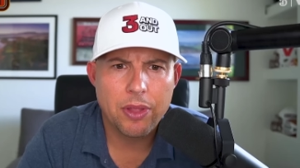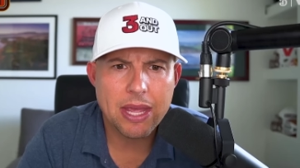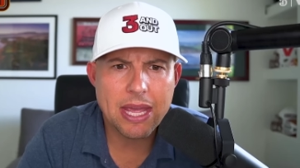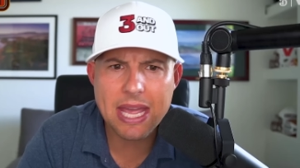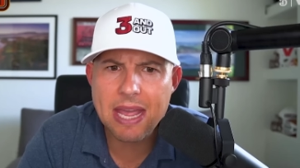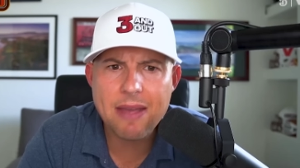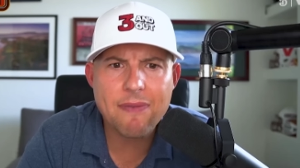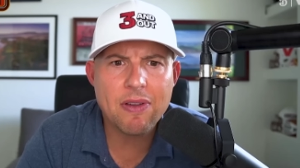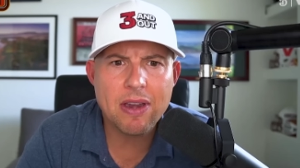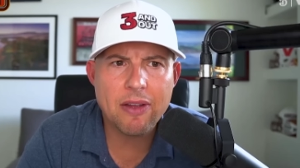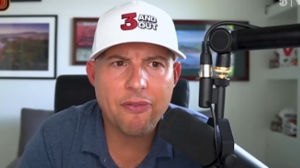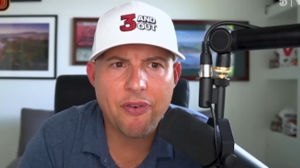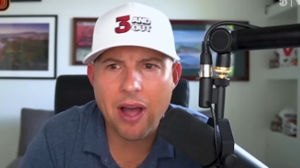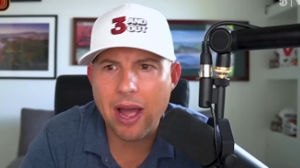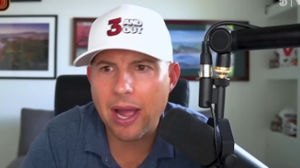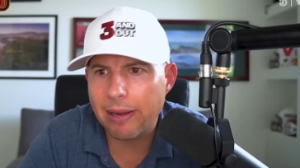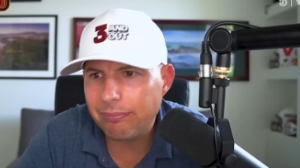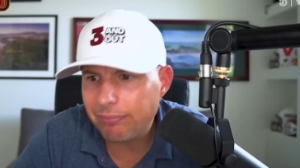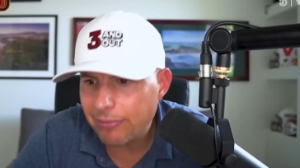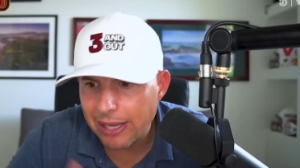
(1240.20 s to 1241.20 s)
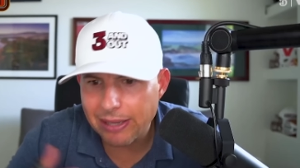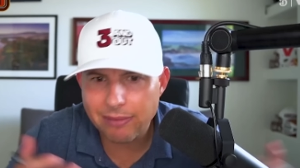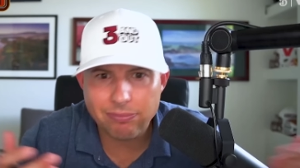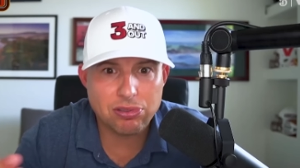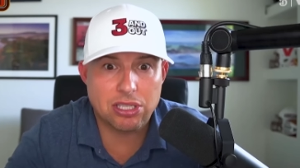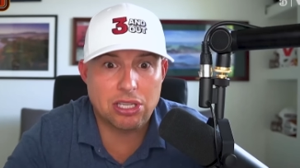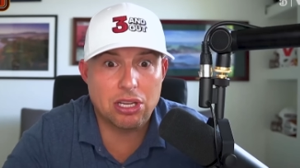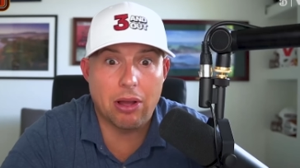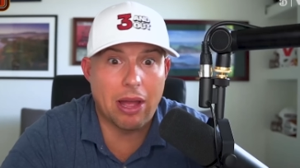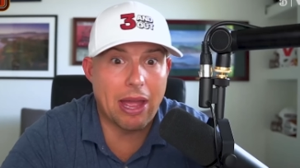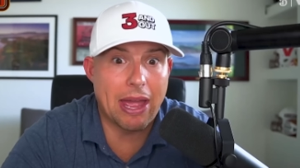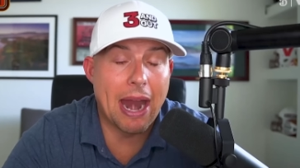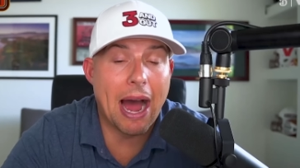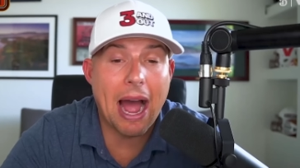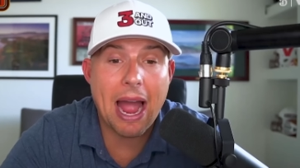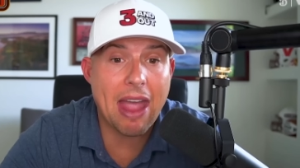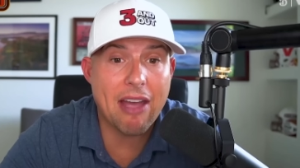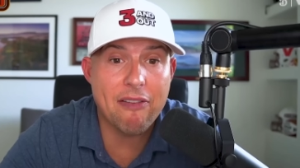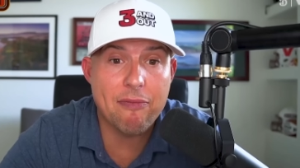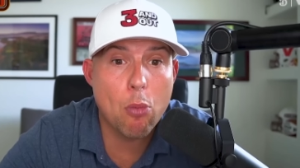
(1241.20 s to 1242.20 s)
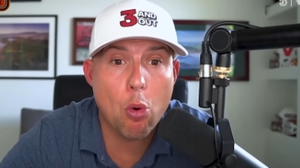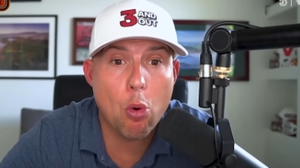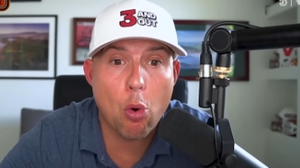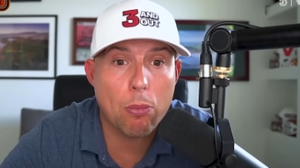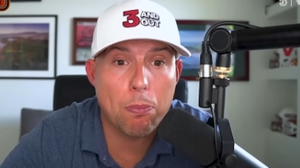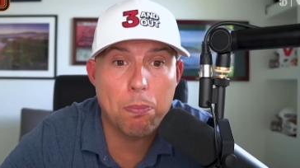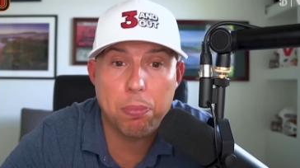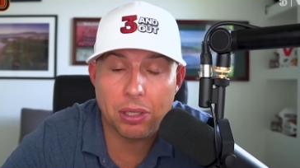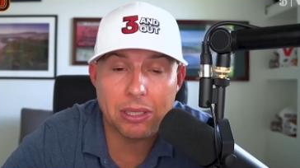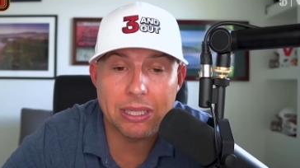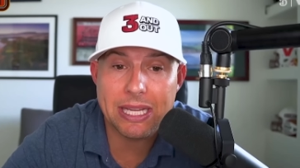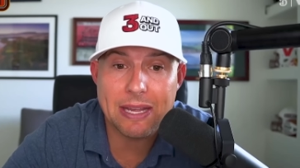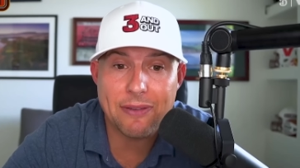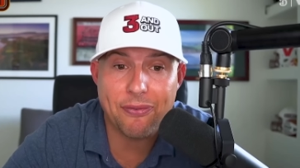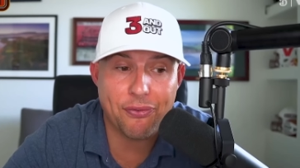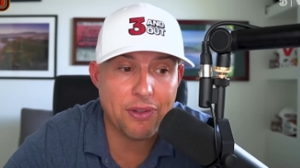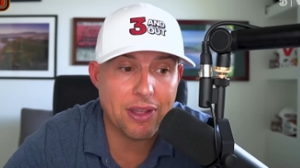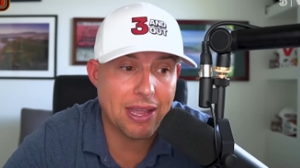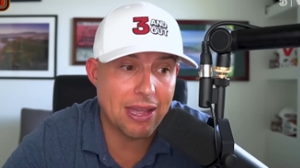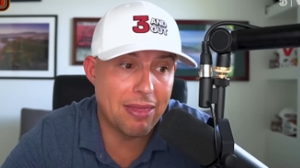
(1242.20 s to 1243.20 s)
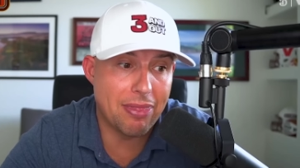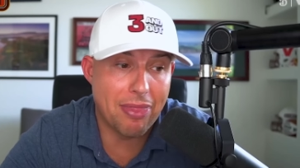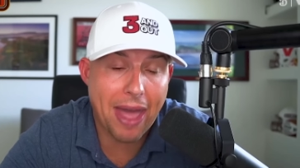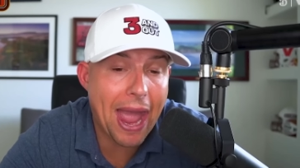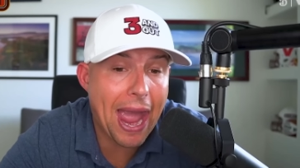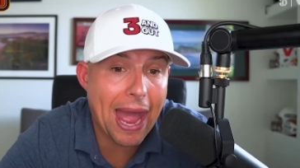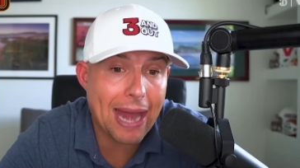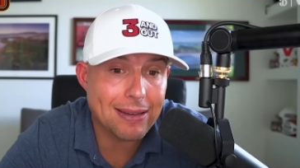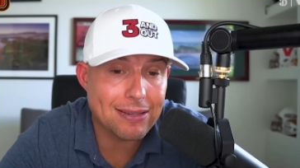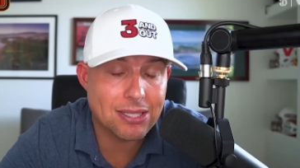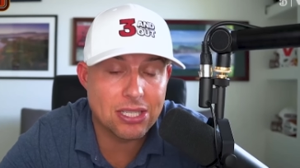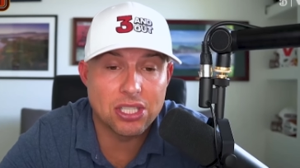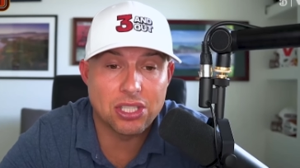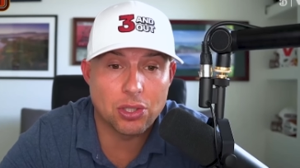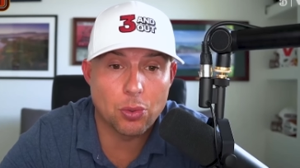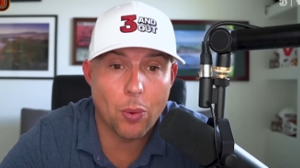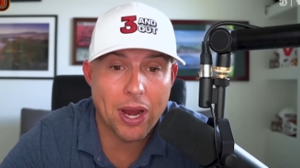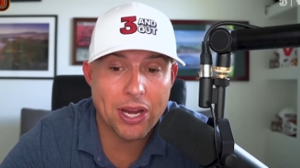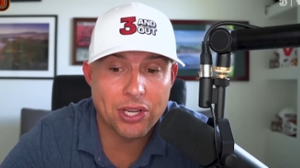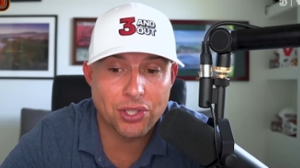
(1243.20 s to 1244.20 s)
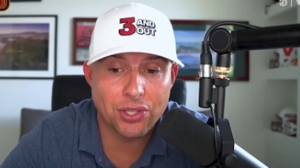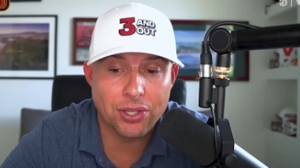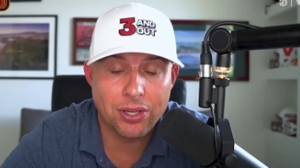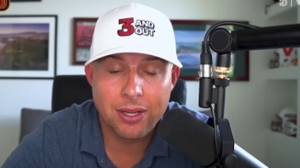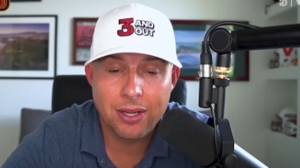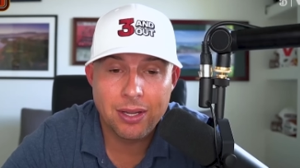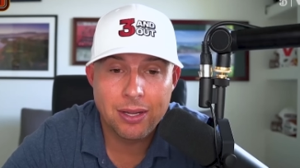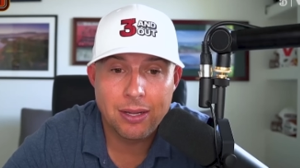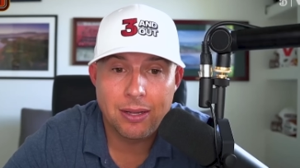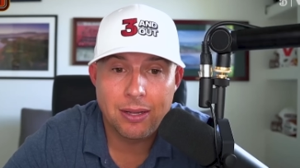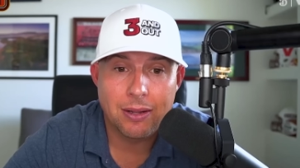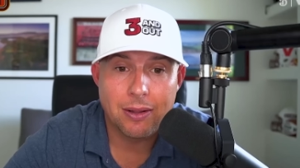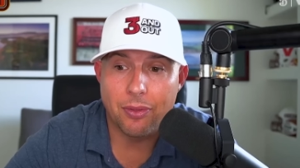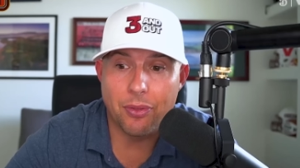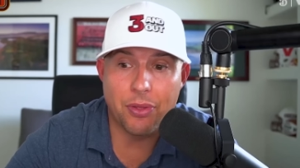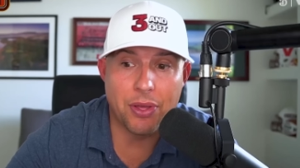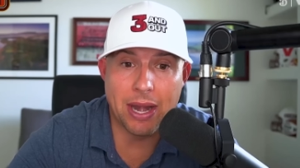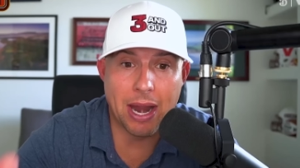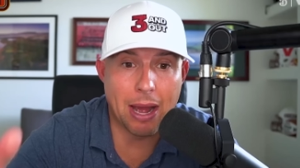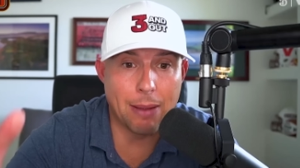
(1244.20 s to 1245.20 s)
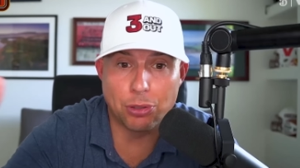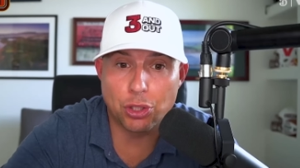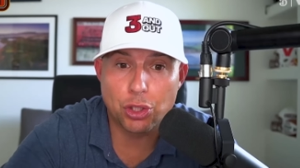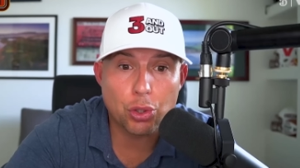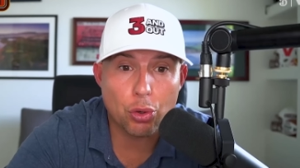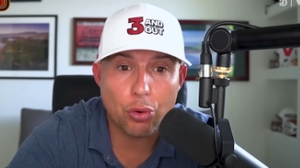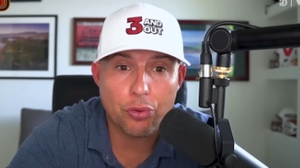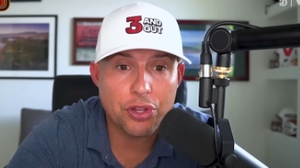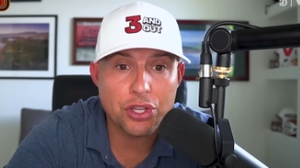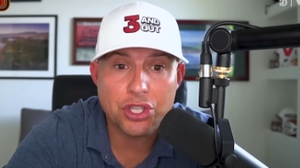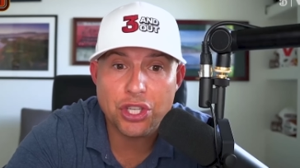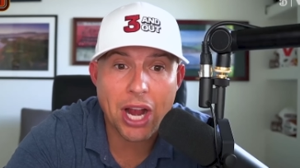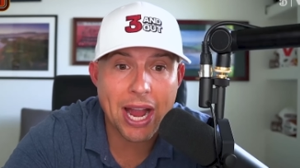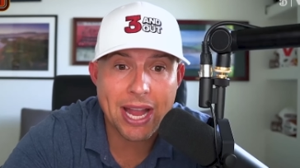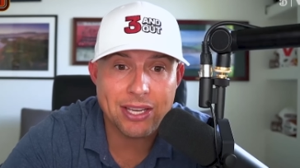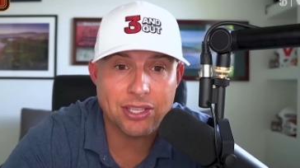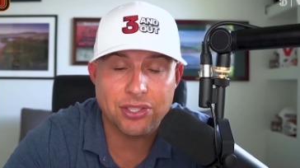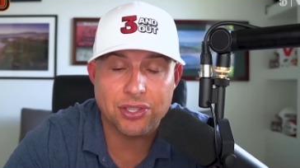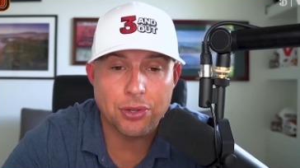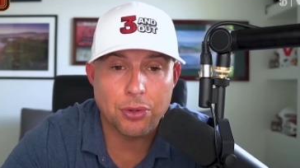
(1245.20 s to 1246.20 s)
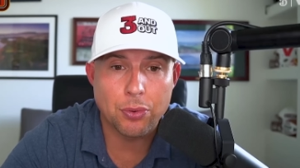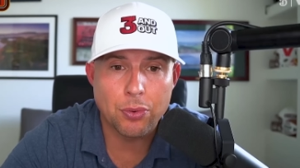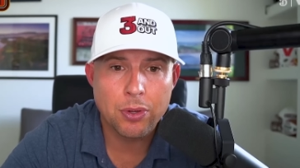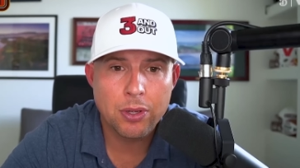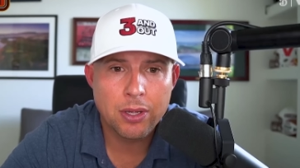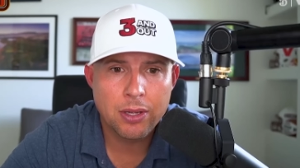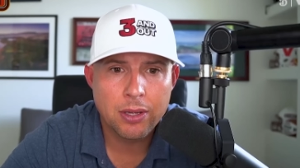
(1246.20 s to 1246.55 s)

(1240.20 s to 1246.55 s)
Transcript: Even if I like still, and I have more belief in that situation than I'm sure the Giants do.